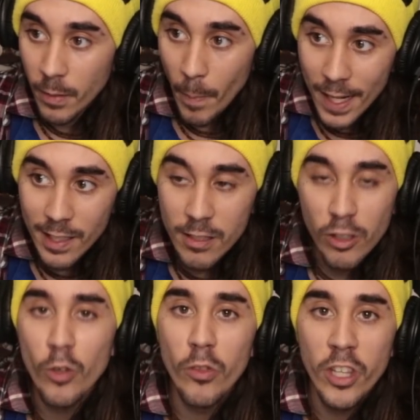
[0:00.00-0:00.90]
Mexicans
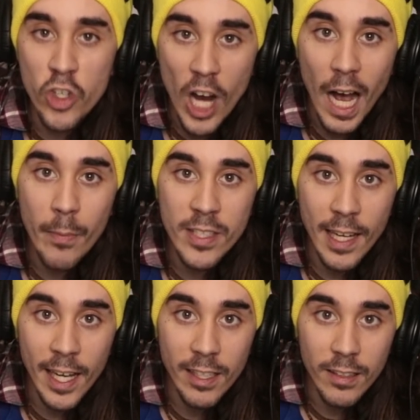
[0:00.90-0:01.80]
do the jobs
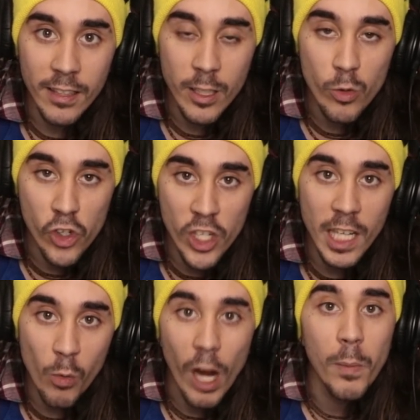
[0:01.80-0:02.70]
that you
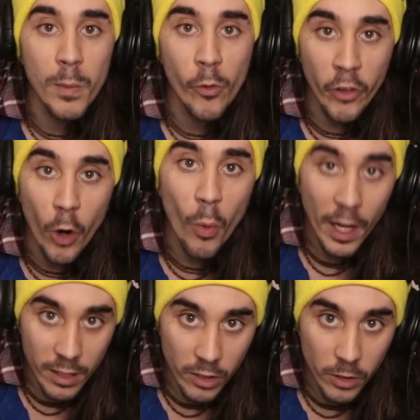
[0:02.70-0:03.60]
shitty white people don't
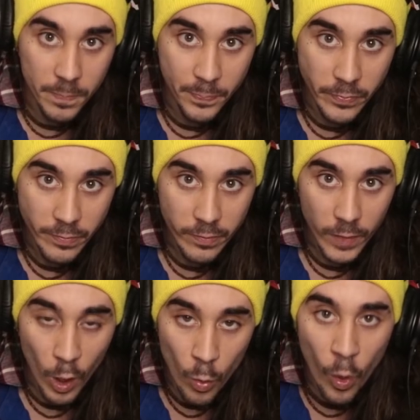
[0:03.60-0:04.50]
want to do.
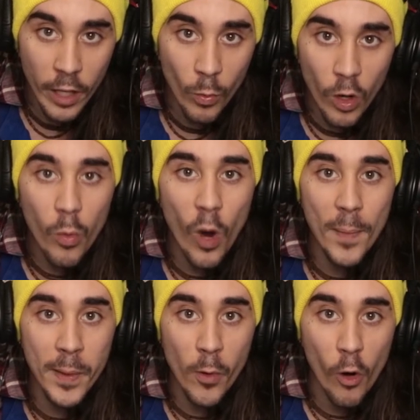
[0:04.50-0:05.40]
What
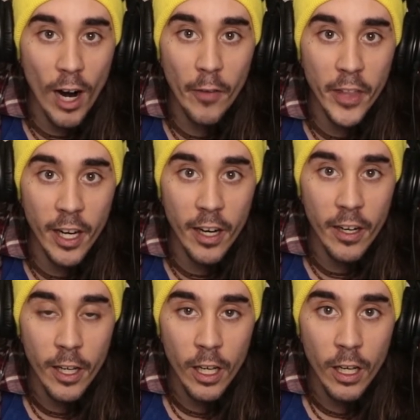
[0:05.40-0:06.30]
white people are out there
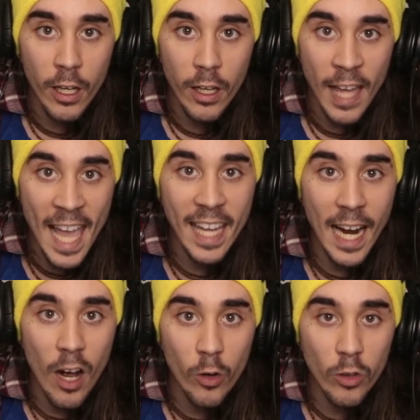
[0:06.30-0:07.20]
hanging
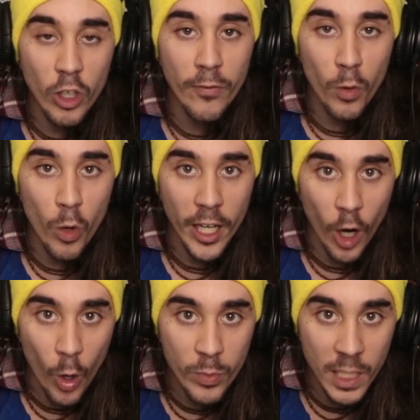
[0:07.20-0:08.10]
out looking for work at
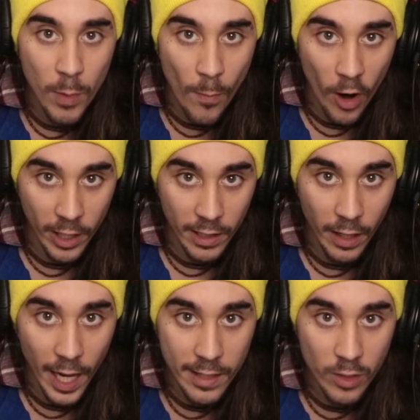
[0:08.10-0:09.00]
Home Depot parking
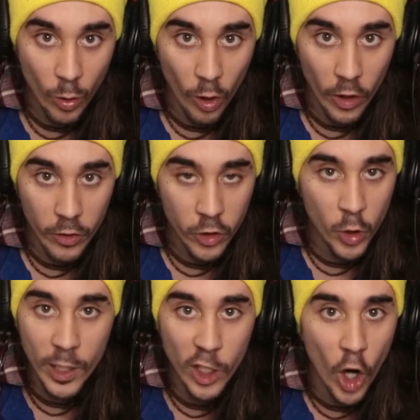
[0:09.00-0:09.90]
lots or
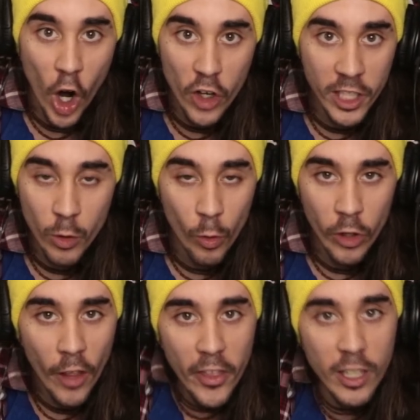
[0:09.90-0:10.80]
doing gardening?
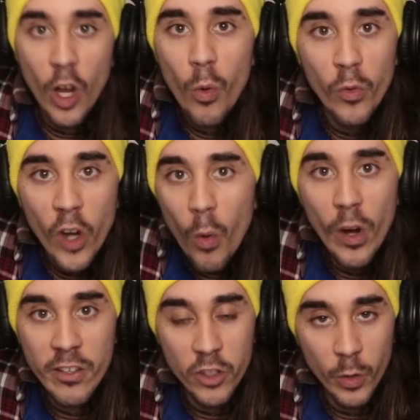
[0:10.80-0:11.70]
Nothing. No one
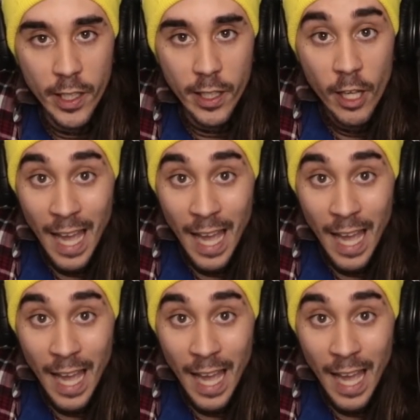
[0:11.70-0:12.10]
is doing it.